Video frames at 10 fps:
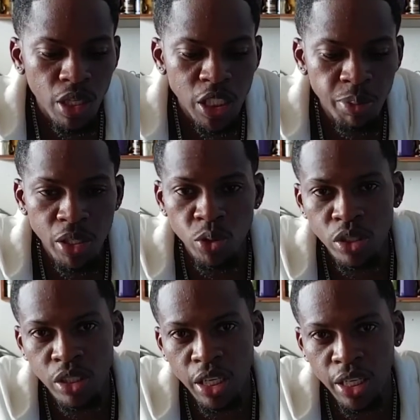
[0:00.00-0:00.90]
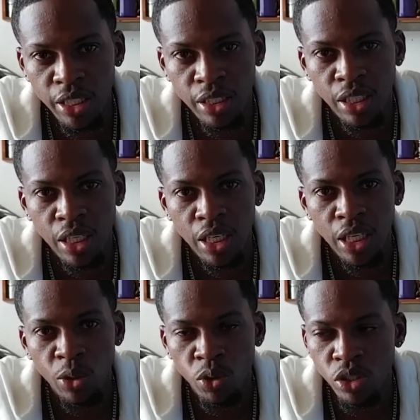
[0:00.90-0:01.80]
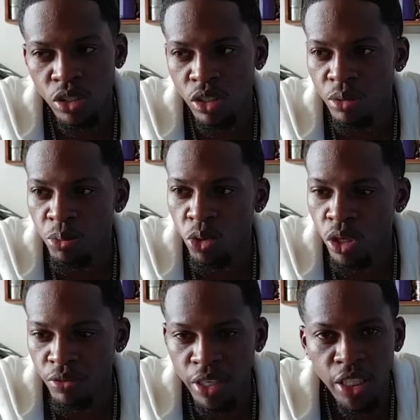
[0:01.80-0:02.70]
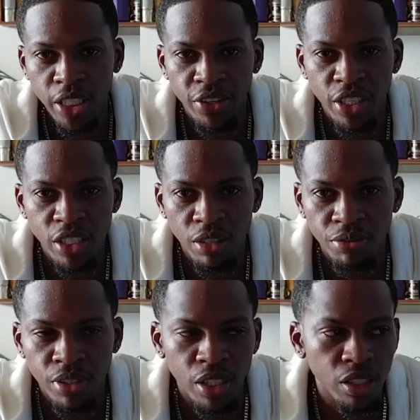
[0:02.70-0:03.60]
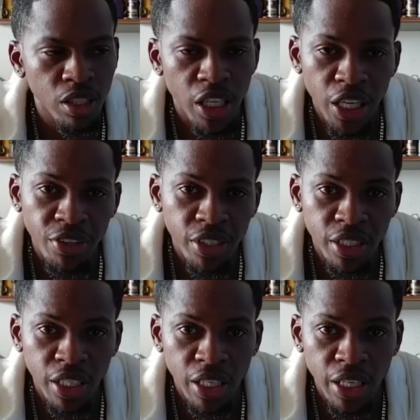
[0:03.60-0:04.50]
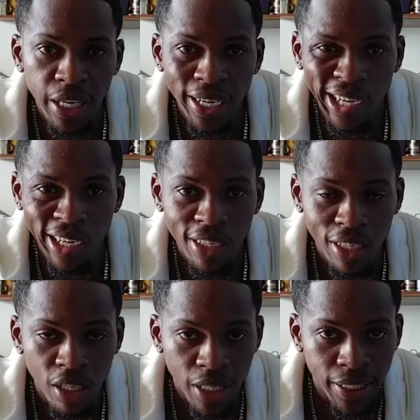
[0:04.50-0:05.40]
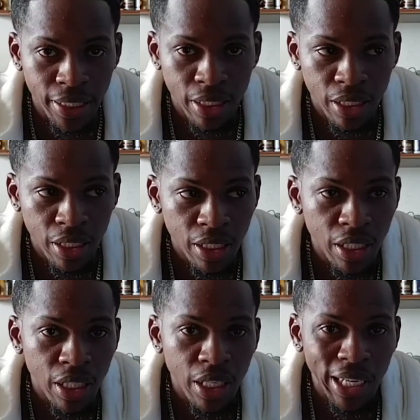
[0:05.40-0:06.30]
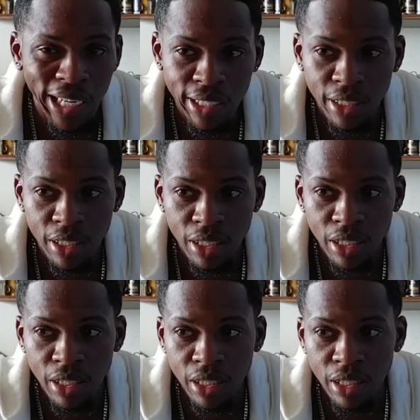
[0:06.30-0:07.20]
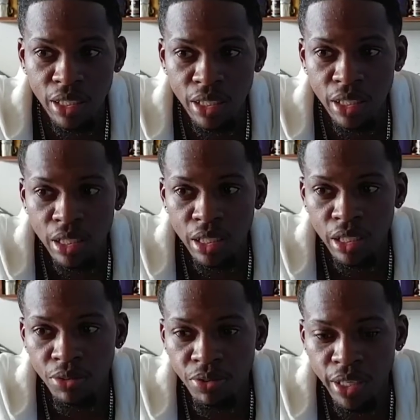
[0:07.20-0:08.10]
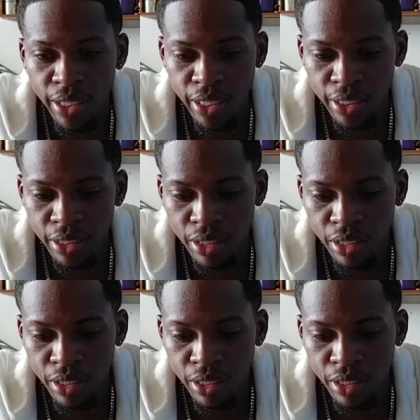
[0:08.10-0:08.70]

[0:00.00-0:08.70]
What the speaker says: Specs was saying it was more of a hindrance of the air intake I had on, and the fact that,